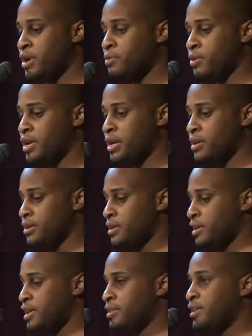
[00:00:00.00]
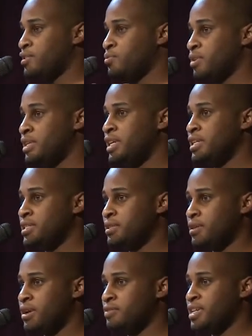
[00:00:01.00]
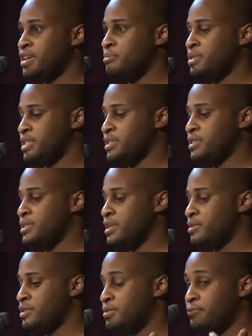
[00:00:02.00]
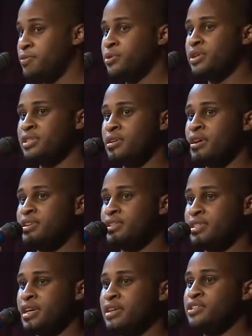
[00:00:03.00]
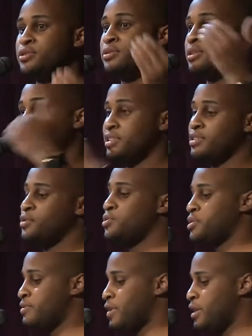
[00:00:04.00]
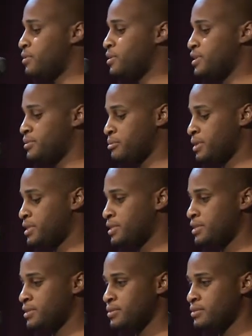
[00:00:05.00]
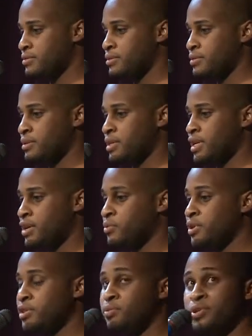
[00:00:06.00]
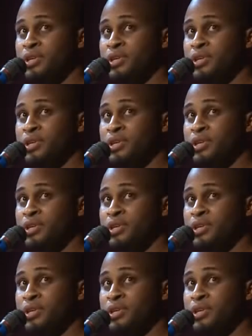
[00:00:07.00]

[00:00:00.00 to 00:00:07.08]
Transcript: white one, I think it's really easy a lot of times as designers to focus on design to the exclusion of other disciplines. And really, the